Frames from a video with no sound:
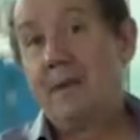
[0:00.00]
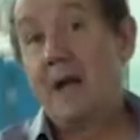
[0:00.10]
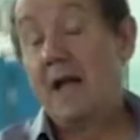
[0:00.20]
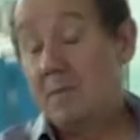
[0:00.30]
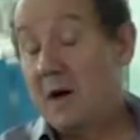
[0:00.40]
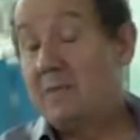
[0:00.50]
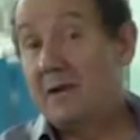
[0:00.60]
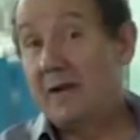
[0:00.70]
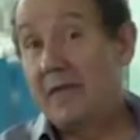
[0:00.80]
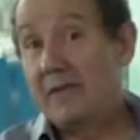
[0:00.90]
And you might be able
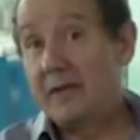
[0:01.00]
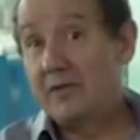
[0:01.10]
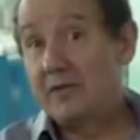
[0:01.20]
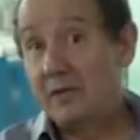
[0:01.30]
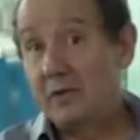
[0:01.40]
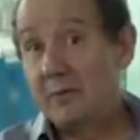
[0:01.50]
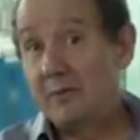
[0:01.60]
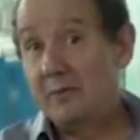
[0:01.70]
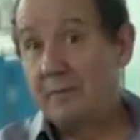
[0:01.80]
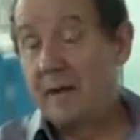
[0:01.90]
to think this through.
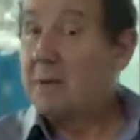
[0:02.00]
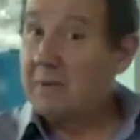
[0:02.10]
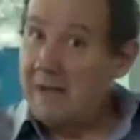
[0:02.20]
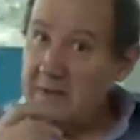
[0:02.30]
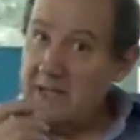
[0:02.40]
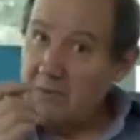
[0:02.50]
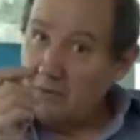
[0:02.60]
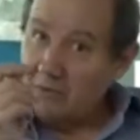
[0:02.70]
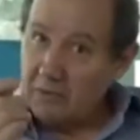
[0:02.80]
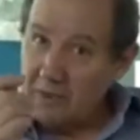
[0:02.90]
But let me give you
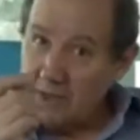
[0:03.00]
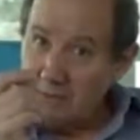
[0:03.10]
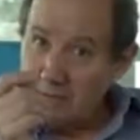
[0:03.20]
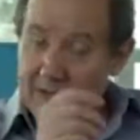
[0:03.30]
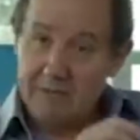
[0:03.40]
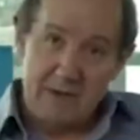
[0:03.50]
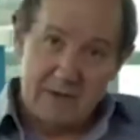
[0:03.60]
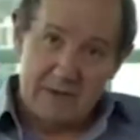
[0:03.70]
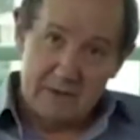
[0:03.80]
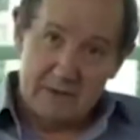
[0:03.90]
3 of the main
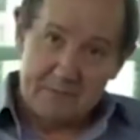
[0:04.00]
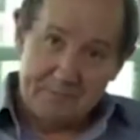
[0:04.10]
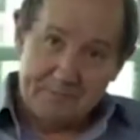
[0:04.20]
reasons.